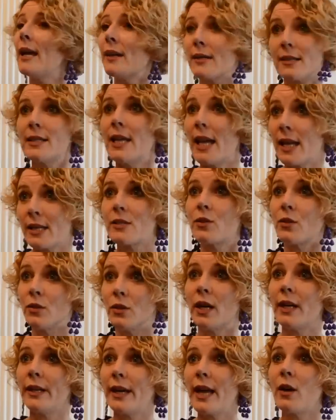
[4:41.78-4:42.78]
Yes,
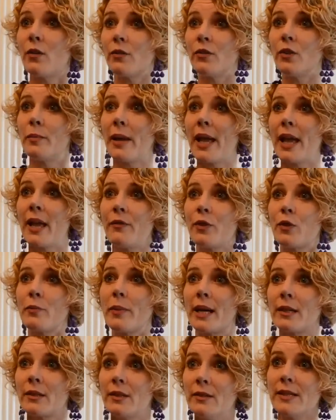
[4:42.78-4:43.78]
or unhelpful behaviour
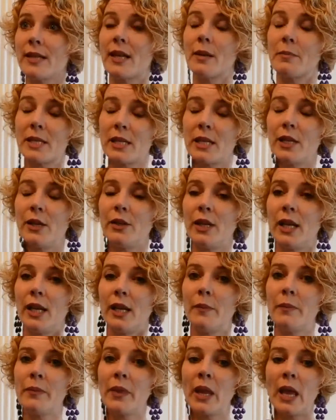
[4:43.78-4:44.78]
patterns,
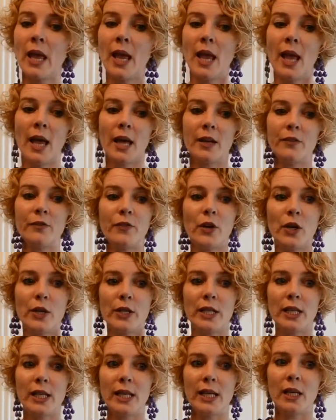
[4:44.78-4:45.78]
absolutely. And
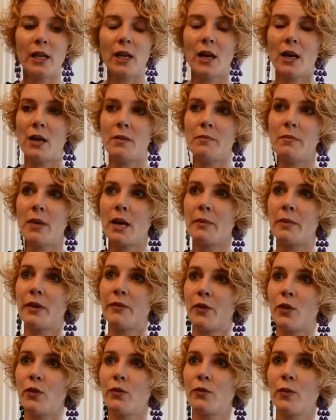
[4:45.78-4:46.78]
finally, I'm
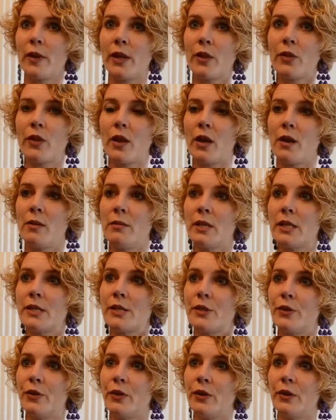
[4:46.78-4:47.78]
involved with a
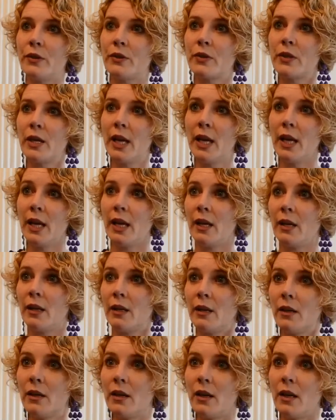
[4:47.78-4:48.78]
student
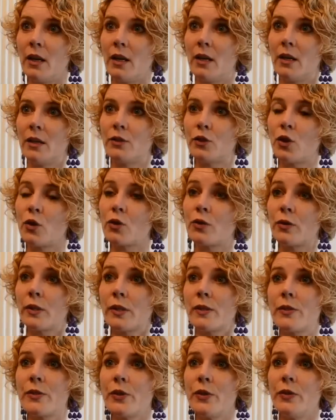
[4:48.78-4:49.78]

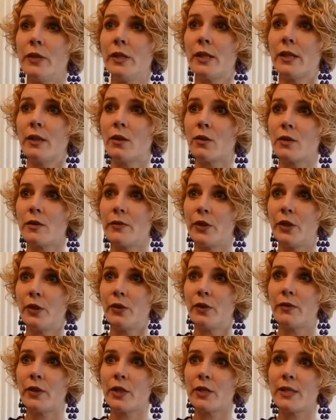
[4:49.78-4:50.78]
doctoral student in Oxford
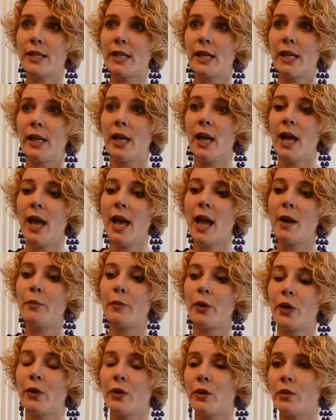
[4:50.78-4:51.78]
University,
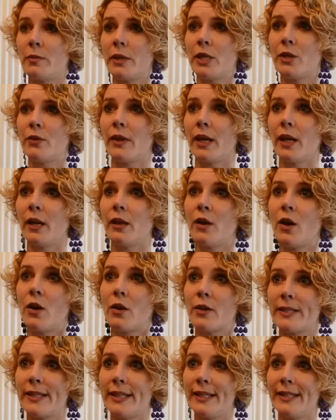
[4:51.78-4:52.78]
and we're going to be doing an
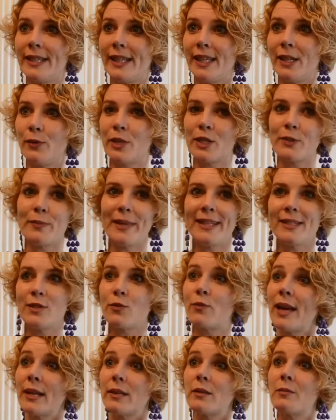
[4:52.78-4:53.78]
RCT, which
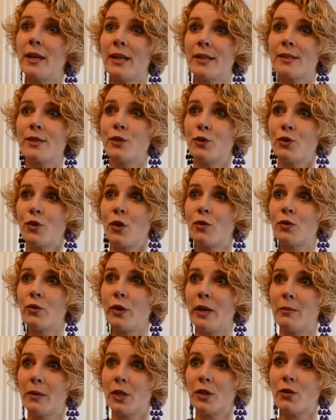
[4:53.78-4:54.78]
means a randomised controlled
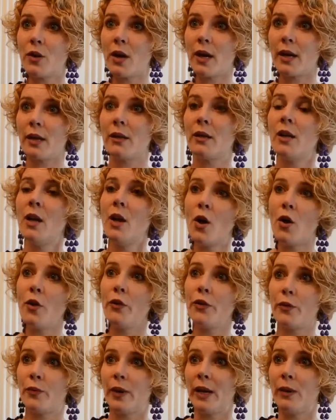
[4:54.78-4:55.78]
treatment trial
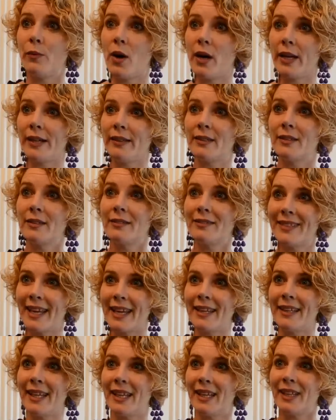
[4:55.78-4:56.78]
on the rewind
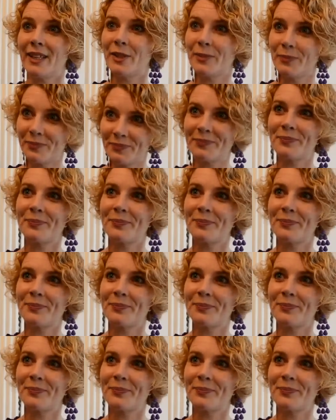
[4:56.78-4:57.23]
technique.